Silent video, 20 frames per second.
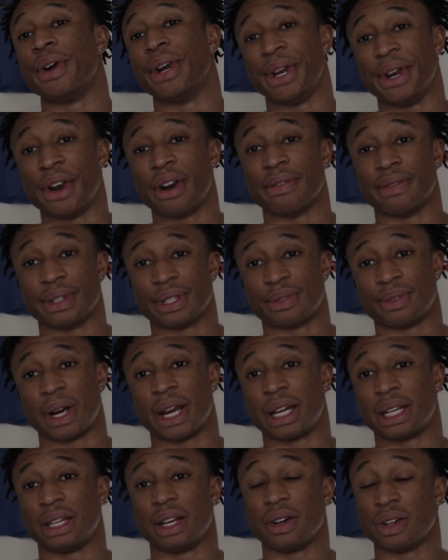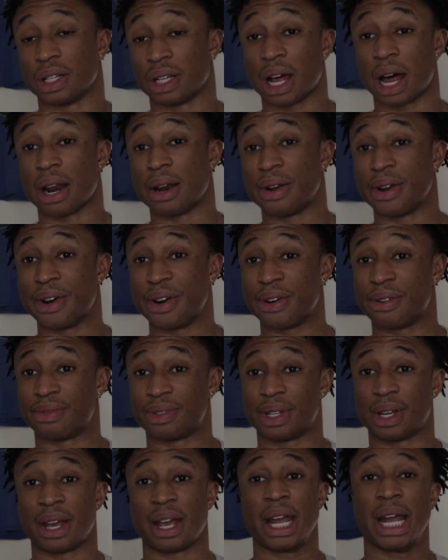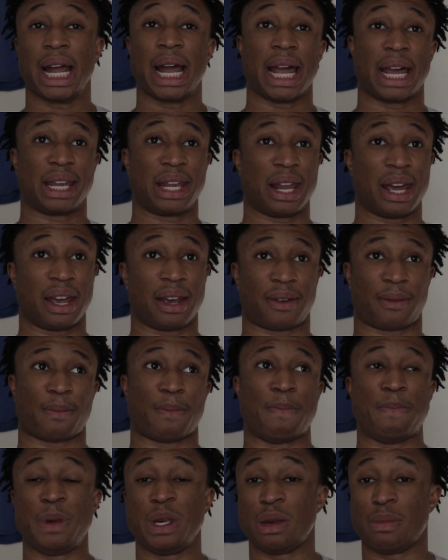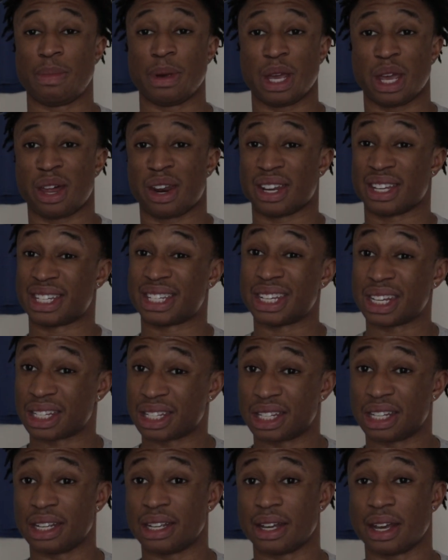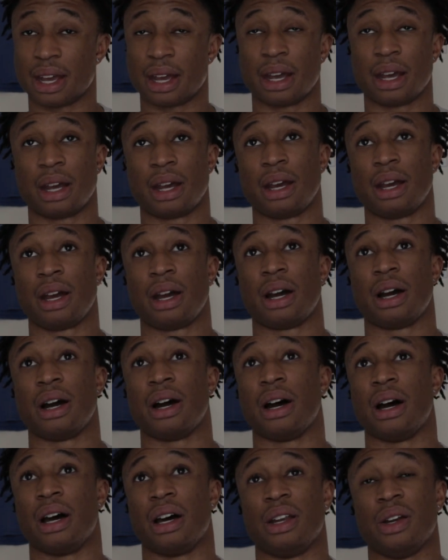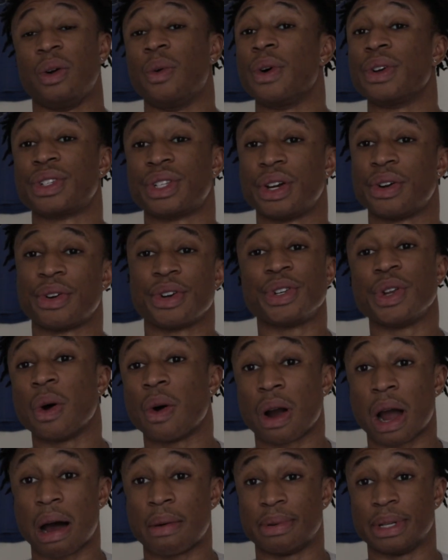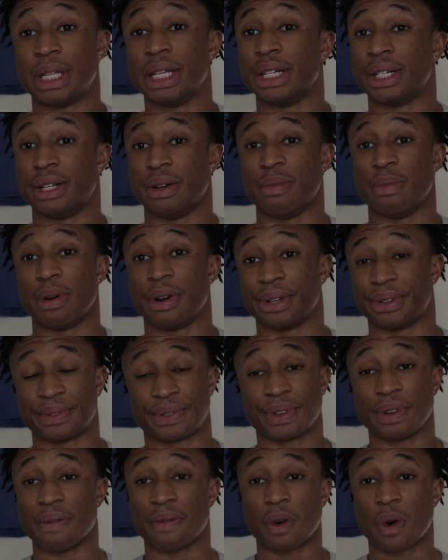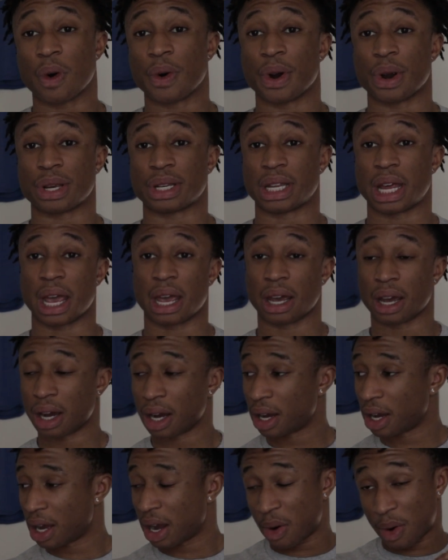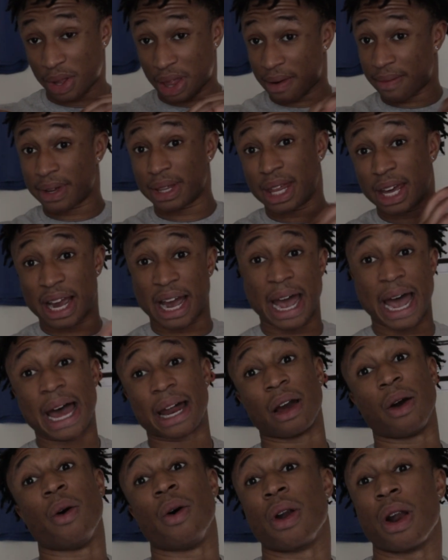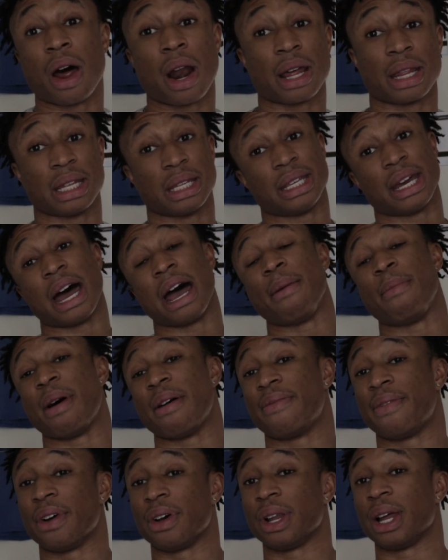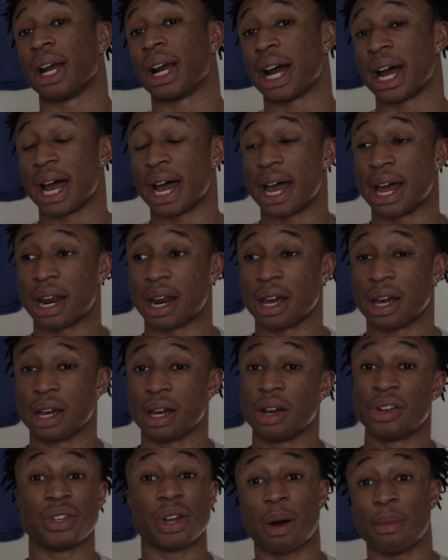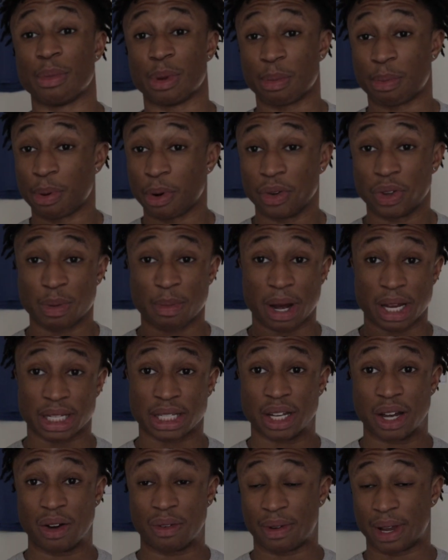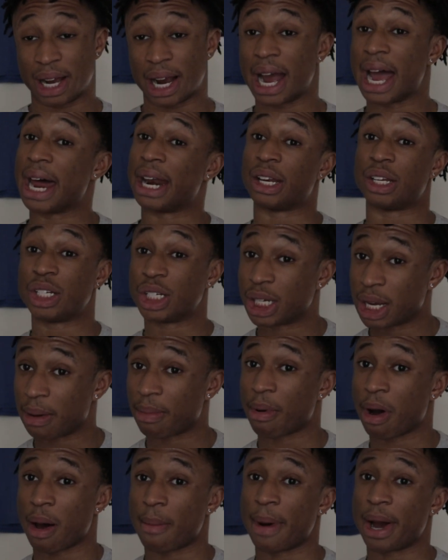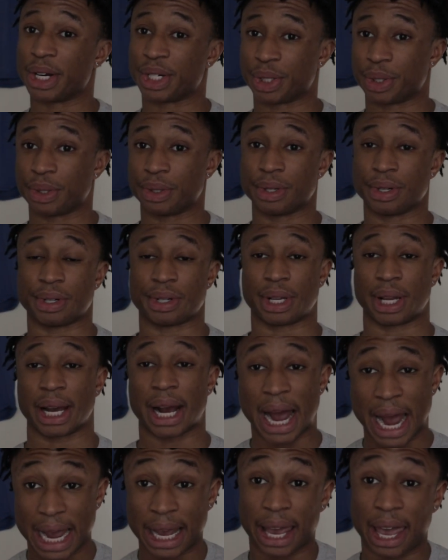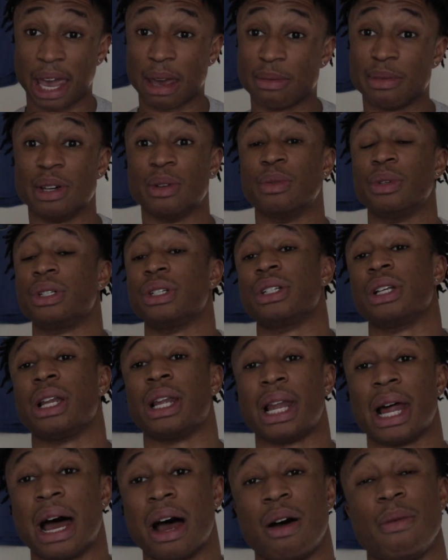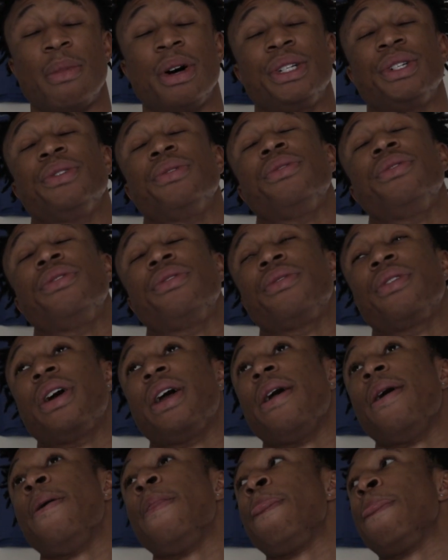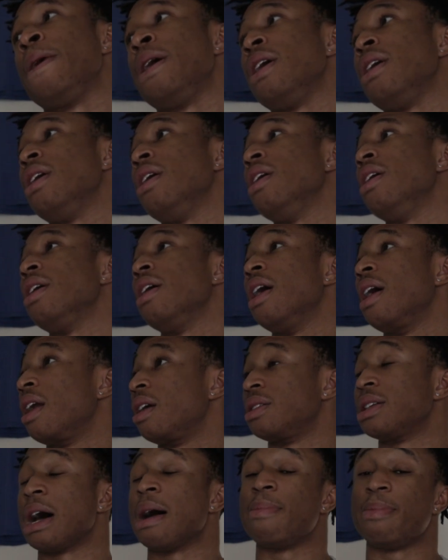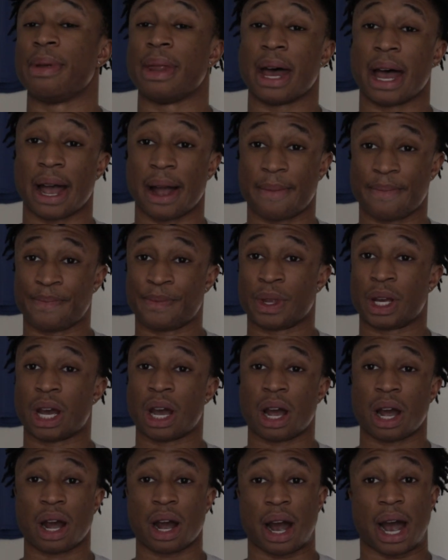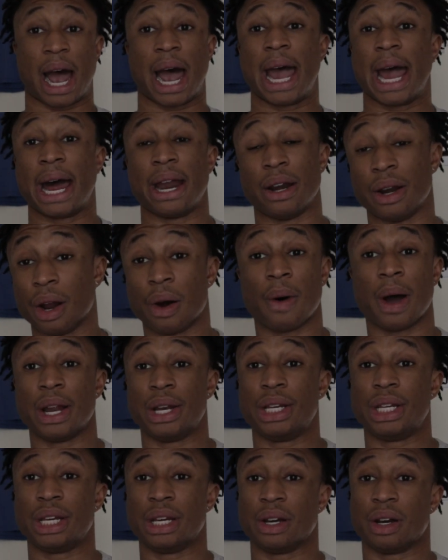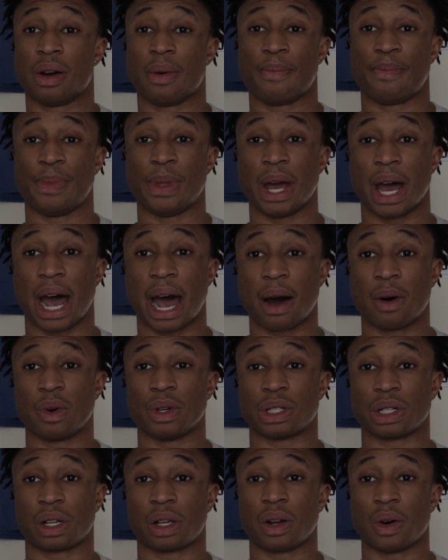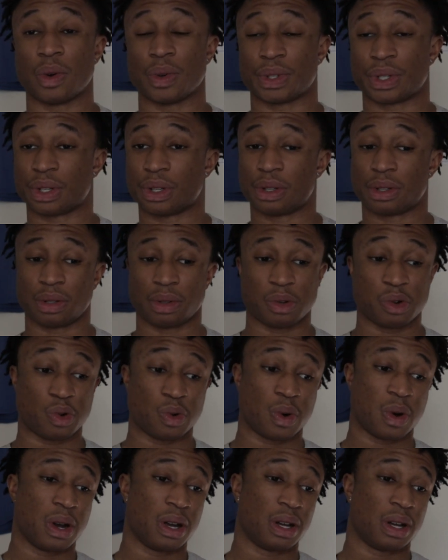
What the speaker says: nervous, right? There's a lot of nerves. And like me being a 60, there was no competition, but it's, of course, like with everything I had going on at the time, I felt like I had something to prove to myself. Like I had a chip on my shoulder. So like I came in, which is a lot on my shoulders, right? And on top of that, I had no idea that I was close to,